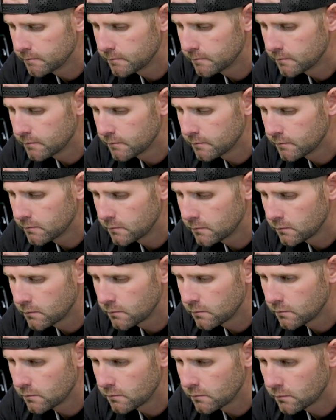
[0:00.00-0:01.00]

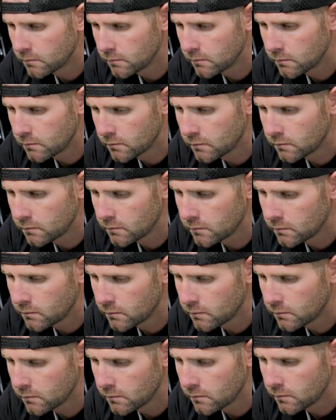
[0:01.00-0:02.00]

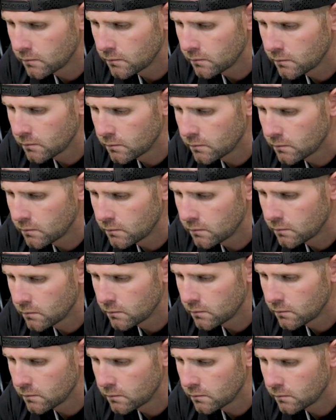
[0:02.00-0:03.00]

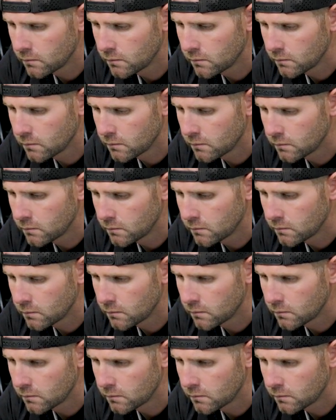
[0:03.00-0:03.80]
Nobody speaks.